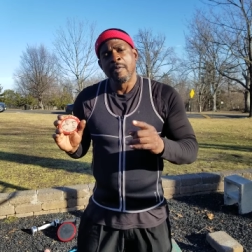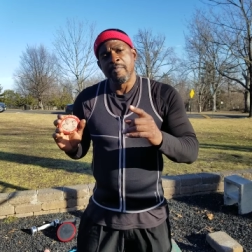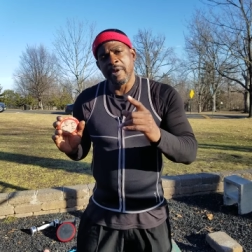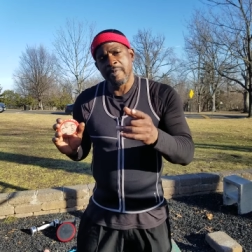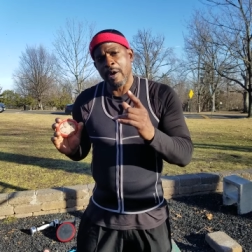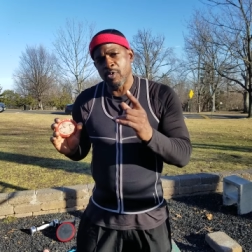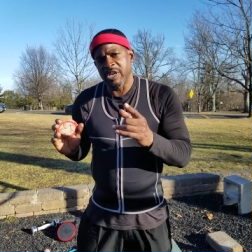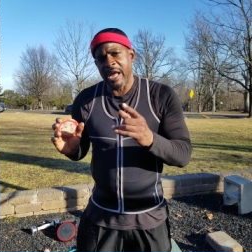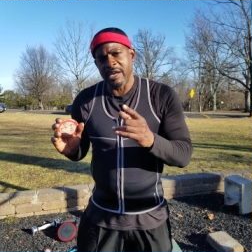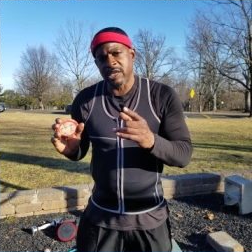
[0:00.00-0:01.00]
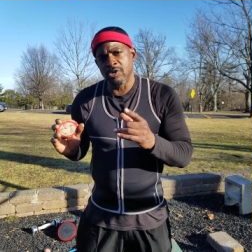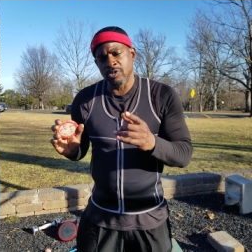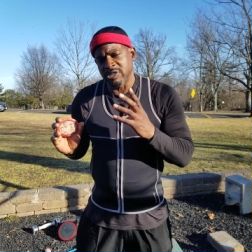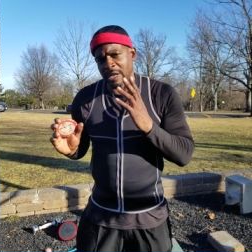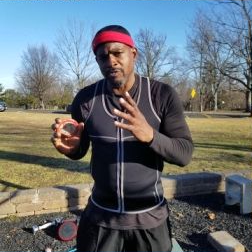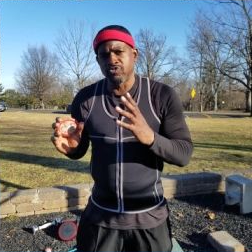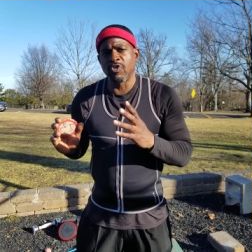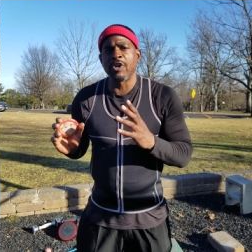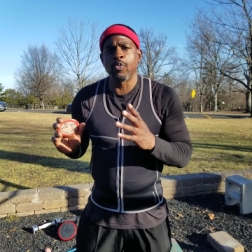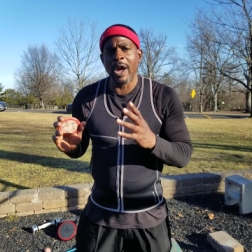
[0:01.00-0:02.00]
Maybe I would have got killed because I was
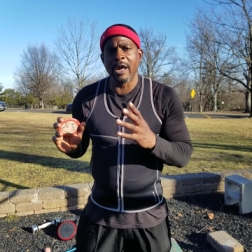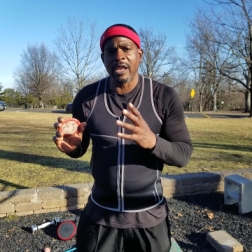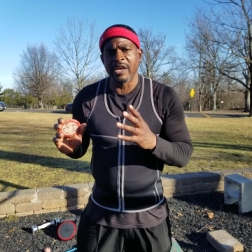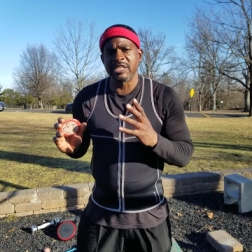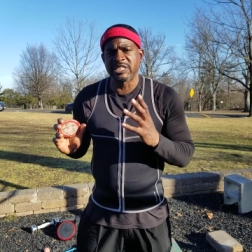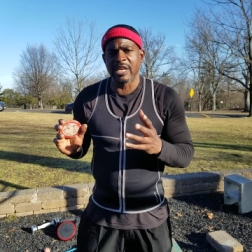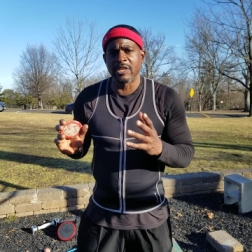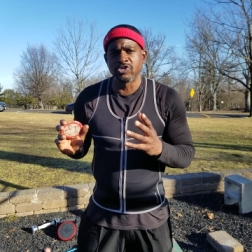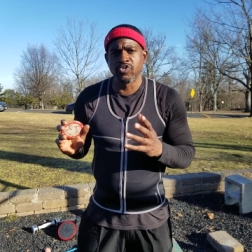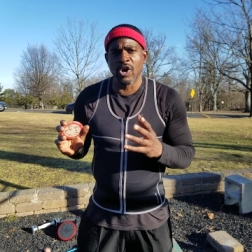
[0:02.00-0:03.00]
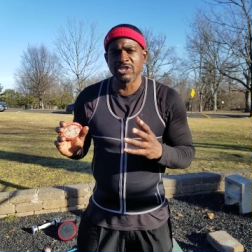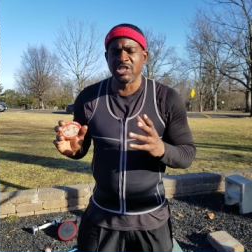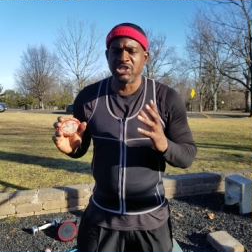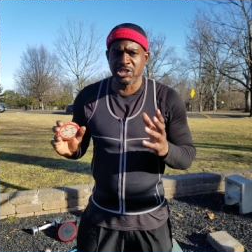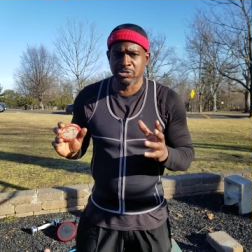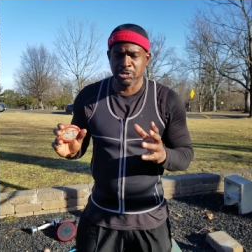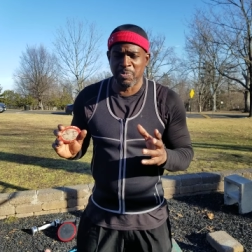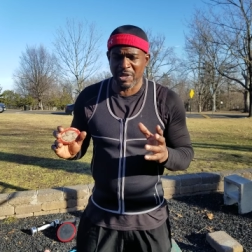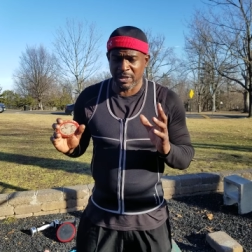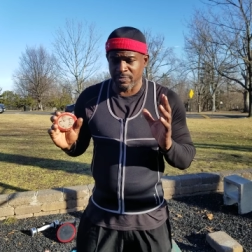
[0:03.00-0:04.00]
running wild out here selling drugs and
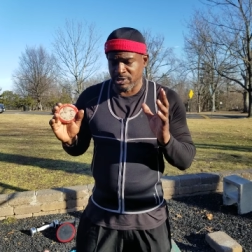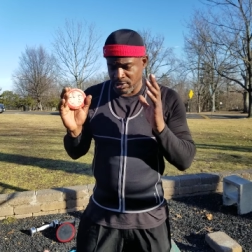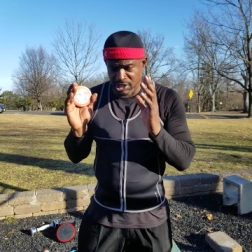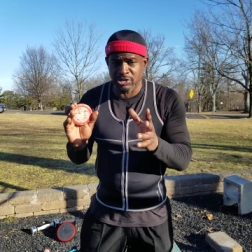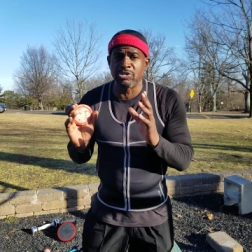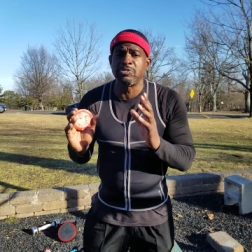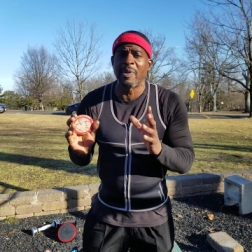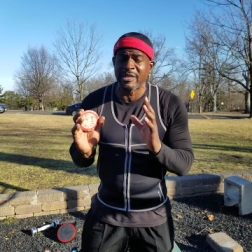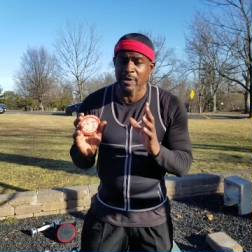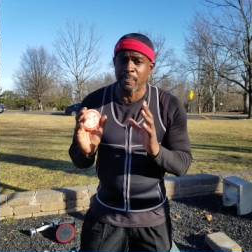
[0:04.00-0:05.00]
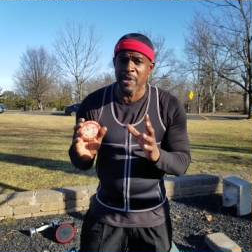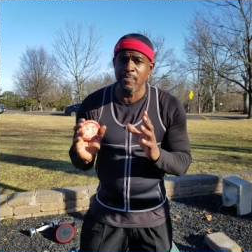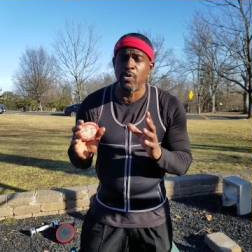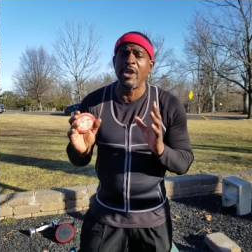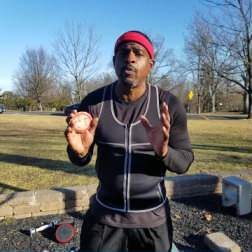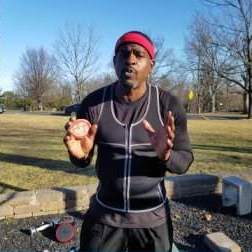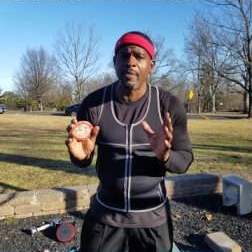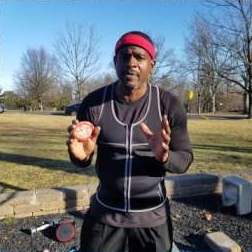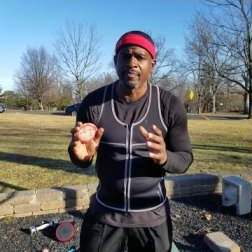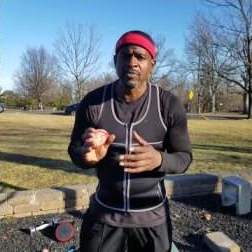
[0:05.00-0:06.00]
disrespect, disrespecting people and
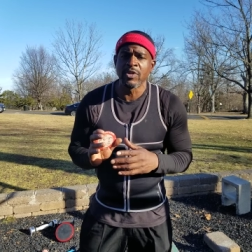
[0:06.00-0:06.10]
women.